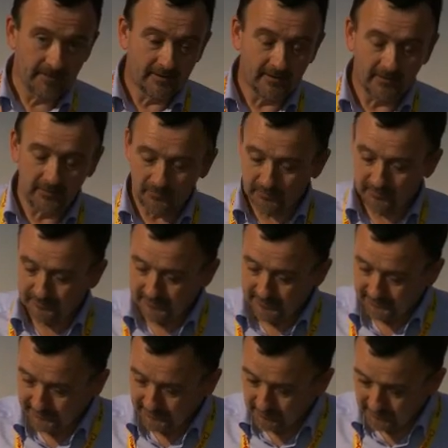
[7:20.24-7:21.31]
I heard one
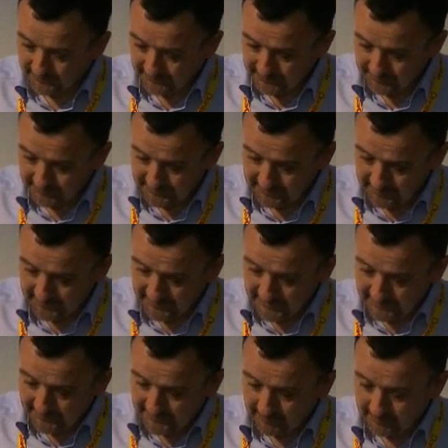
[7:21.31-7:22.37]
VC one time tell me
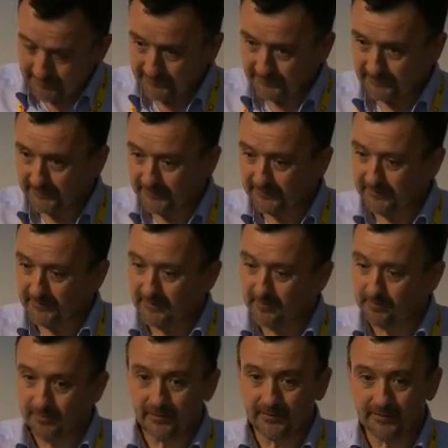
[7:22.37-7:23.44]
that businesses are
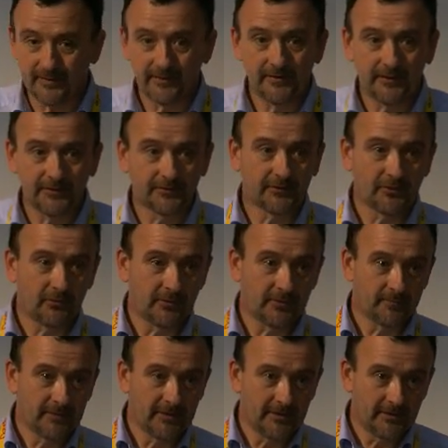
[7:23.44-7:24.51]
bought and not sold.
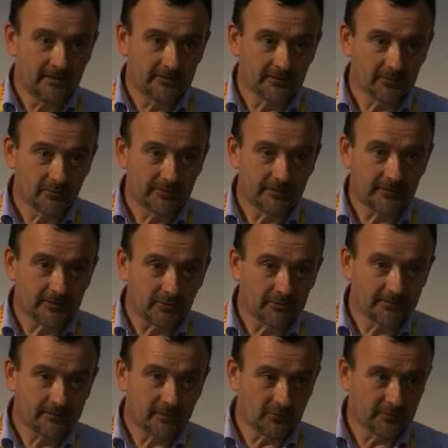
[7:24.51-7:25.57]
In other words, you
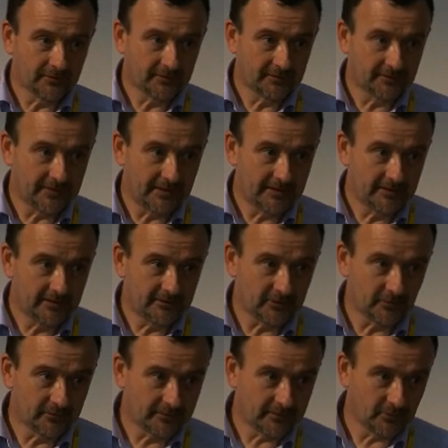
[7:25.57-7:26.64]
don't focus on selling, you
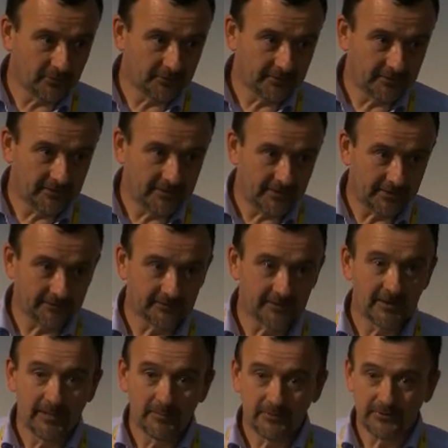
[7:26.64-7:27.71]
don't focus on the exit,
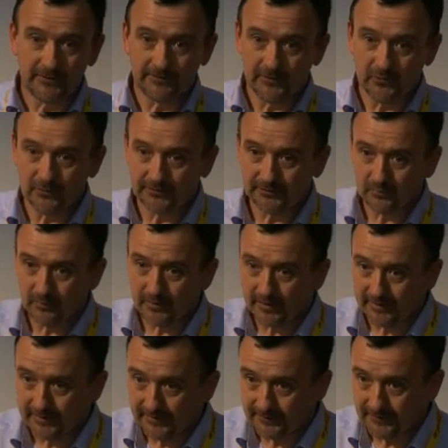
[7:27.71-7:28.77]
but you focus on what
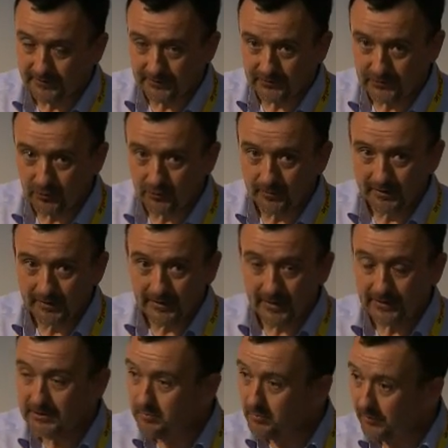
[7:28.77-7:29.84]
it is that you do.
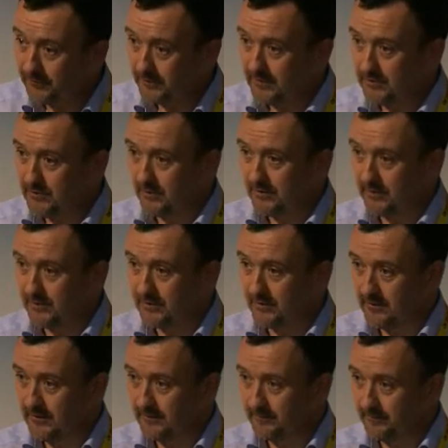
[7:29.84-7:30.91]
And you must enjoy the
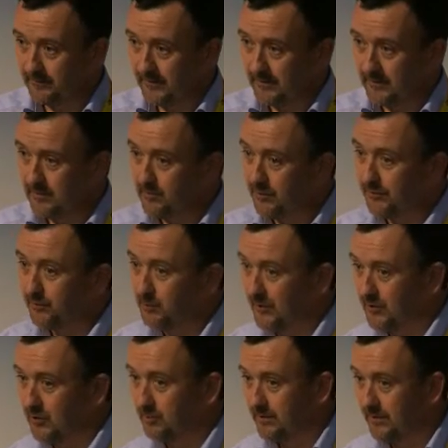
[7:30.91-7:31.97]
journey. You must
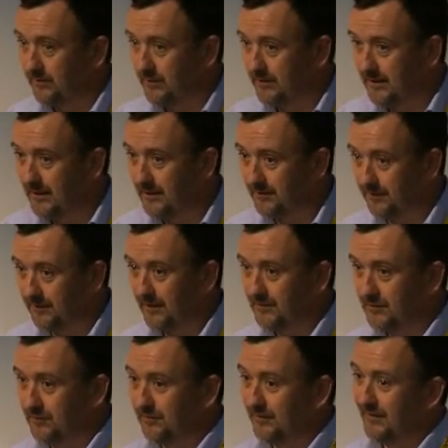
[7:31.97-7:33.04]
wake up every day and say
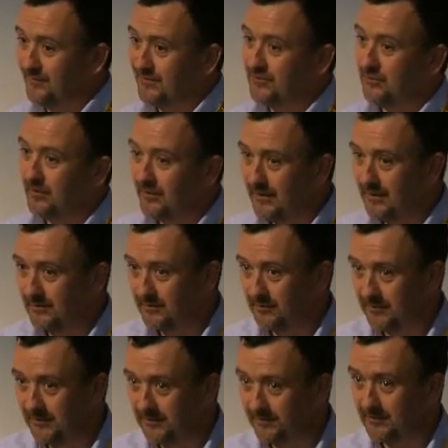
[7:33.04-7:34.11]
to yourself that you like
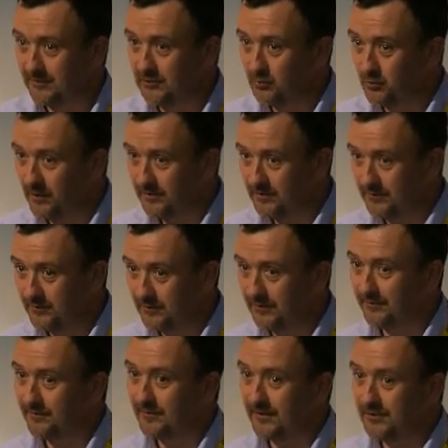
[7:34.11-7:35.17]
doing this, that you want to do
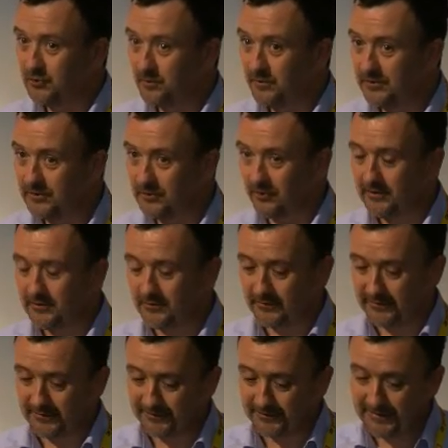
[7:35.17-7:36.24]
this, and that you enjoy
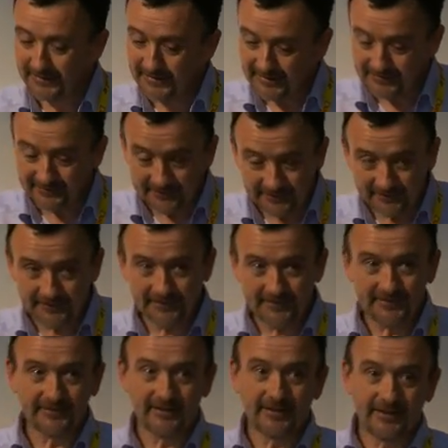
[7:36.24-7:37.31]
doing this. And this is the
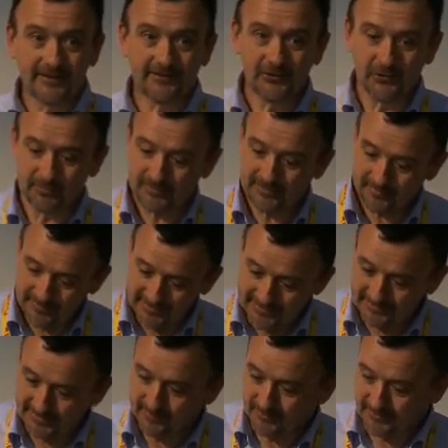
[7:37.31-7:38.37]
thing that gets you up out of
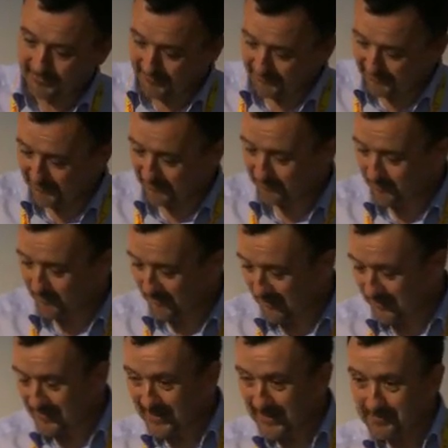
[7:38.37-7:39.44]
bed in the morning and says,
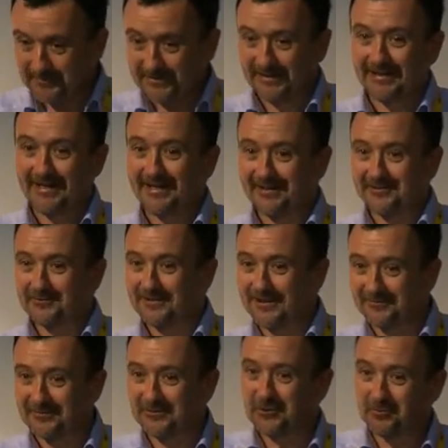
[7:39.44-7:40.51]
I'm glad I don't
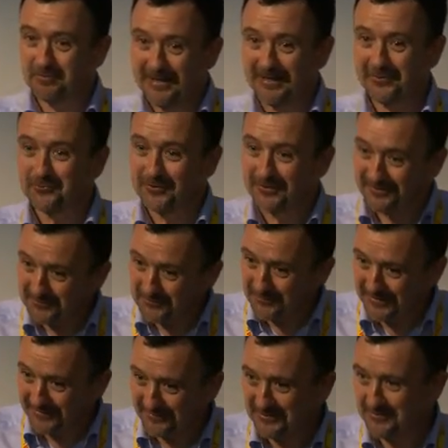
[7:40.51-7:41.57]
have to go back work
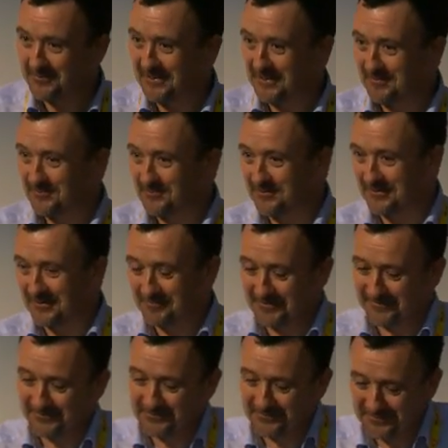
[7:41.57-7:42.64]
wherever you might have been working
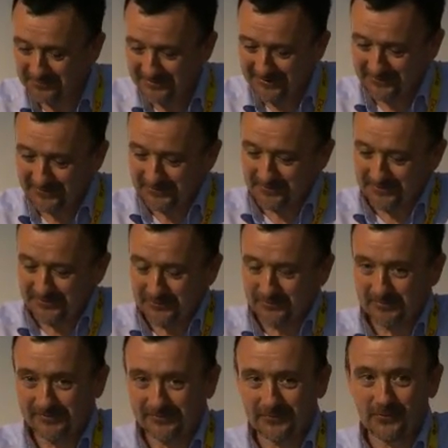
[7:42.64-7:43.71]
before or whatever you were doing
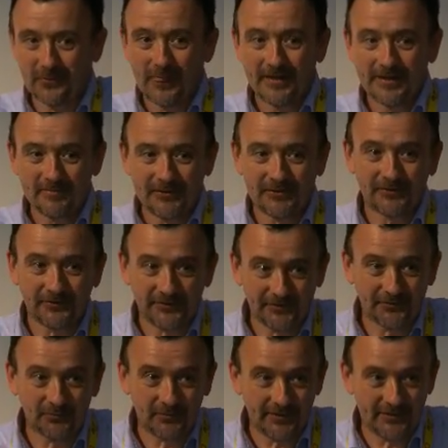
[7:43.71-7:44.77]
before, because
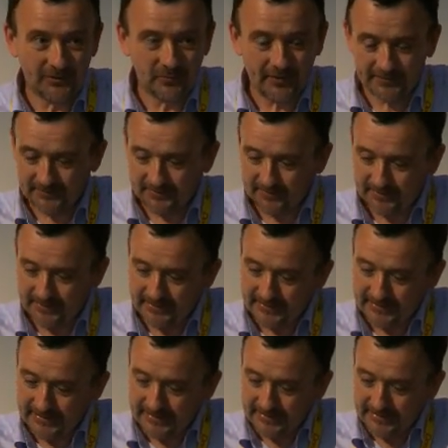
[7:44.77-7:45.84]
this is what you want it to be.
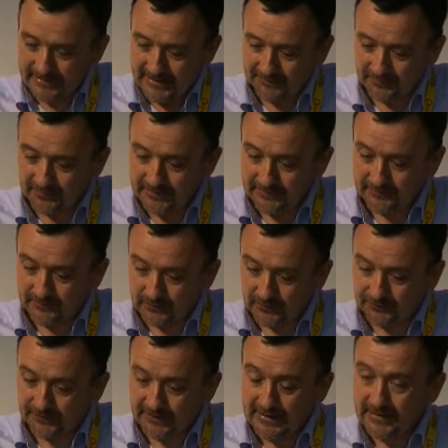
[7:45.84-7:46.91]
And certainly for
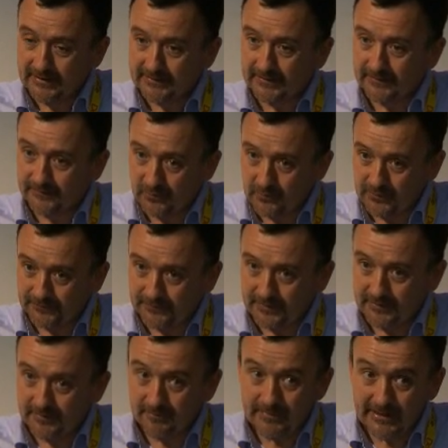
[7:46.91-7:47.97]
us, the focus
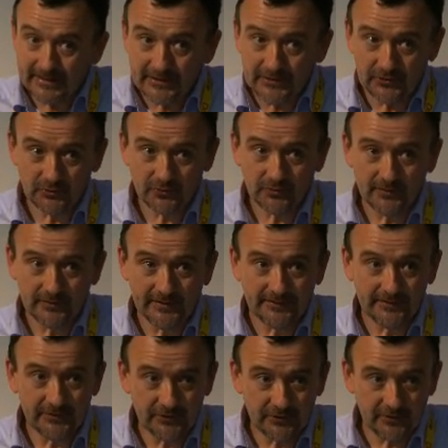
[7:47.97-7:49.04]
on making sure
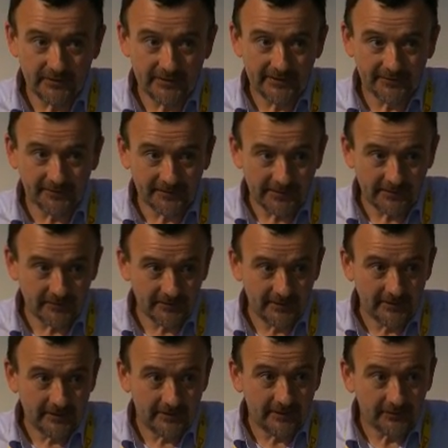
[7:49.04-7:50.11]
that the journey itself
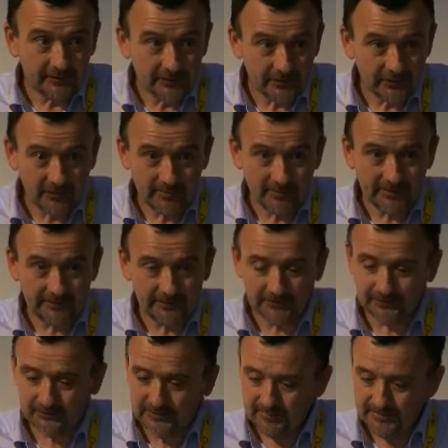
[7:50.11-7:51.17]
is enjoyable is
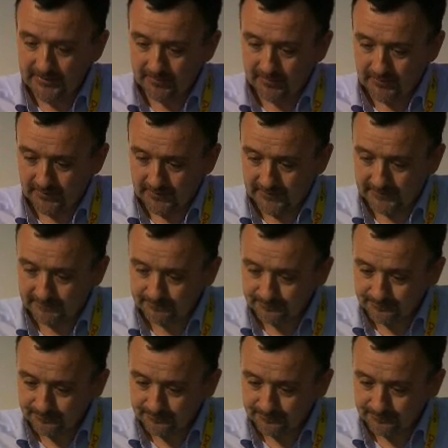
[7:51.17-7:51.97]
extremely important.